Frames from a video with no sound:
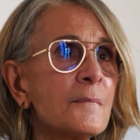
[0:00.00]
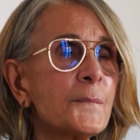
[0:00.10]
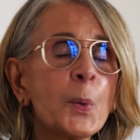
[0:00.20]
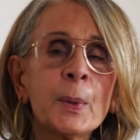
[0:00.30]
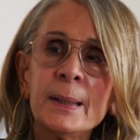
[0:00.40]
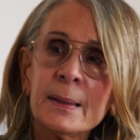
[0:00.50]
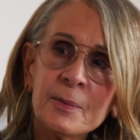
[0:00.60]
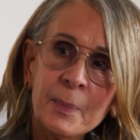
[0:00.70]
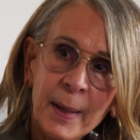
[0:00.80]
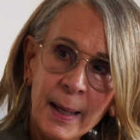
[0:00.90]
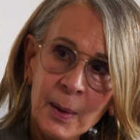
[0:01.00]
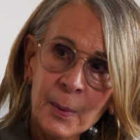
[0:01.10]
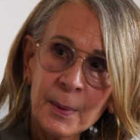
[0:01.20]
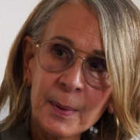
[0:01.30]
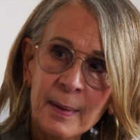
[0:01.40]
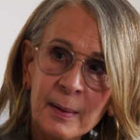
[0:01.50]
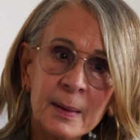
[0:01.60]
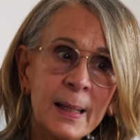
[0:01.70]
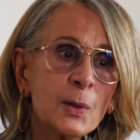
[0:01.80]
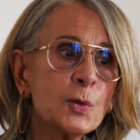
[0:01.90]
point of power that
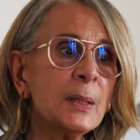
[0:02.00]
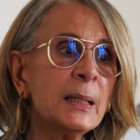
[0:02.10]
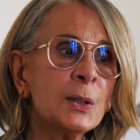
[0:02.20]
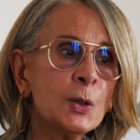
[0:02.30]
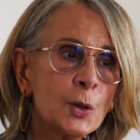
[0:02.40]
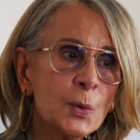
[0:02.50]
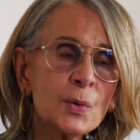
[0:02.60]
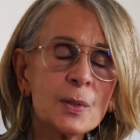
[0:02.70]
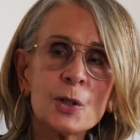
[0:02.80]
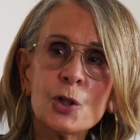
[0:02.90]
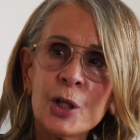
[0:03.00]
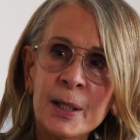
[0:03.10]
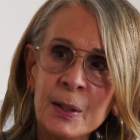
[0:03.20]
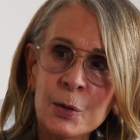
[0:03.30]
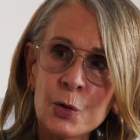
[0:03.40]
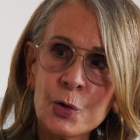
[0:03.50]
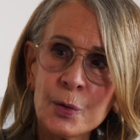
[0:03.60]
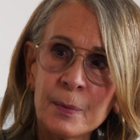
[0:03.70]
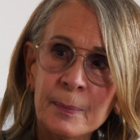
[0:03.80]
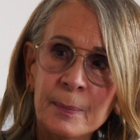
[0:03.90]
can actually induce change,
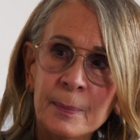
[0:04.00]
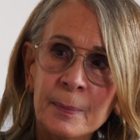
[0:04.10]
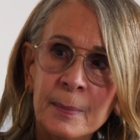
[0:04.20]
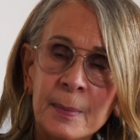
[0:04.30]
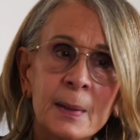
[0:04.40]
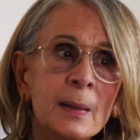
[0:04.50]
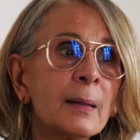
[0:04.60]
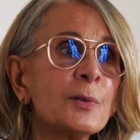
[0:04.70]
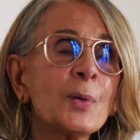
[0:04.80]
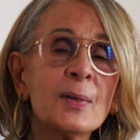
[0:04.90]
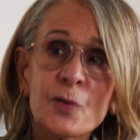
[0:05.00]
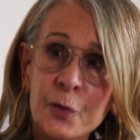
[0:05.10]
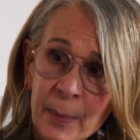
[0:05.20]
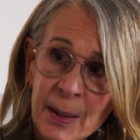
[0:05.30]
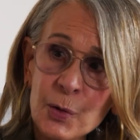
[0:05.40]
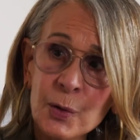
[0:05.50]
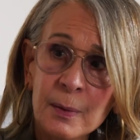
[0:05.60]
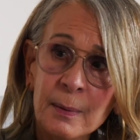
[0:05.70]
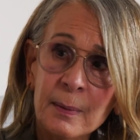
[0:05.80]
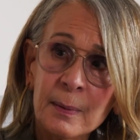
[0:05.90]

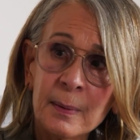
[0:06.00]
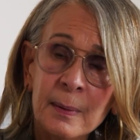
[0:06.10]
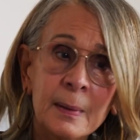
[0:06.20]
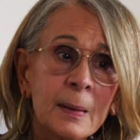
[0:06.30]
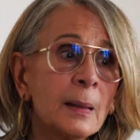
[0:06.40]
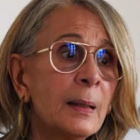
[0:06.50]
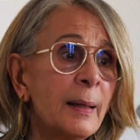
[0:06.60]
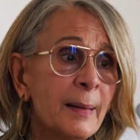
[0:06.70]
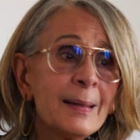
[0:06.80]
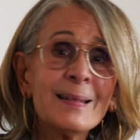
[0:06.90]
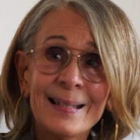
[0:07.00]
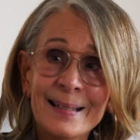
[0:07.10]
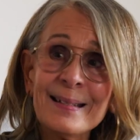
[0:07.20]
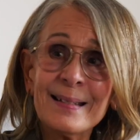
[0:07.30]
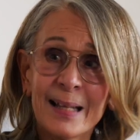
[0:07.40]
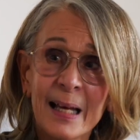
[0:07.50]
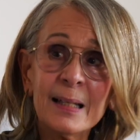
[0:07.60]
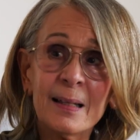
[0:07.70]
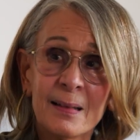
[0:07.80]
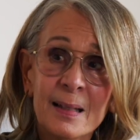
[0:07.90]
transformation. And that is
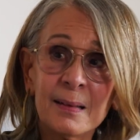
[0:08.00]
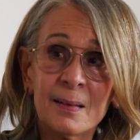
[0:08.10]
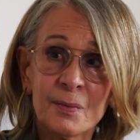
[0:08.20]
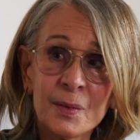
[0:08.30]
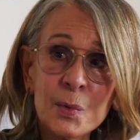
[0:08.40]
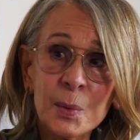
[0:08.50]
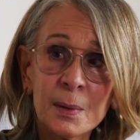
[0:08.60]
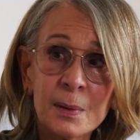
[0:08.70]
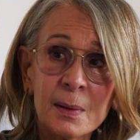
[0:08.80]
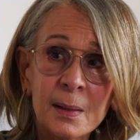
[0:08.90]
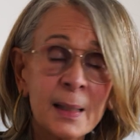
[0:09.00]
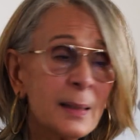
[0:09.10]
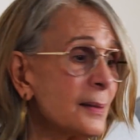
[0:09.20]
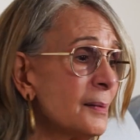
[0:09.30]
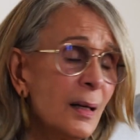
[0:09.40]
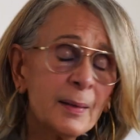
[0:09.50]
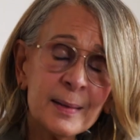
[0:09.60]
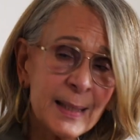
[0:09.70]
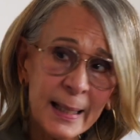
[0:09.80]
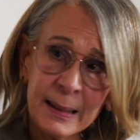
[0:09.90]
inside the individual. It's not a
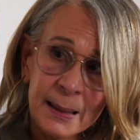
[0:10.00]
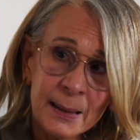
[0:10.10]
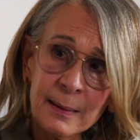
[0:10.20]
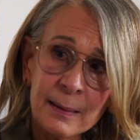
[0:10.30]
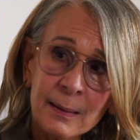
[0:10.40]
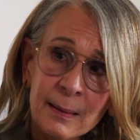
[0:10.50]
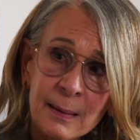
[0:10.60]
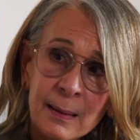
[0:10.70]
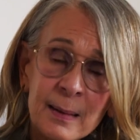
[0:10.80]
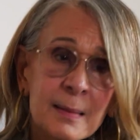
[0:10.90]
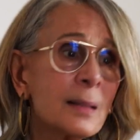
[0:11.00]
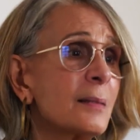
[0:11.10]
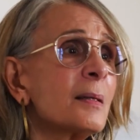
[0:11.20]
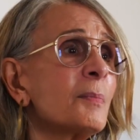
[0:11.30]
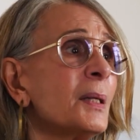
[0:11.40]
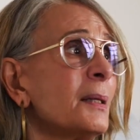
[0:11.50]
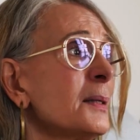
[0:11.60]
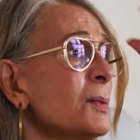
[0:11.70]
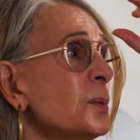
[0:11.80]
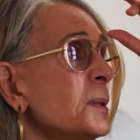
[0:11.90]
technique. It's not something
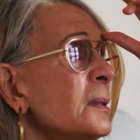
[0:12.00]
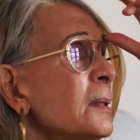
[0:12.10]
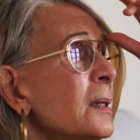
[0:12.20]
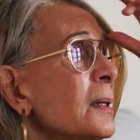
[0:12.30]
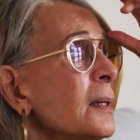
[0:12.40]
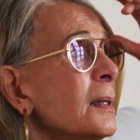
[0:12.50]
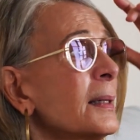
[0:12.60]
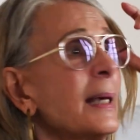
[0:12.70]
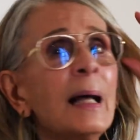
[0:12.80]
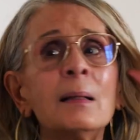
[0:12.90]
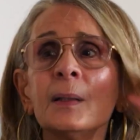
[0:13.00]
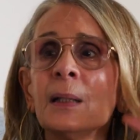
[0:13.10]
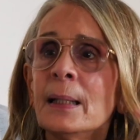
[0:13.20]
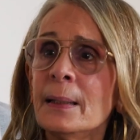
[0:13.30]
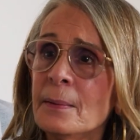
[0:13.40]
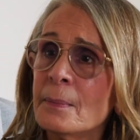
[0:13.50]
that you can calculate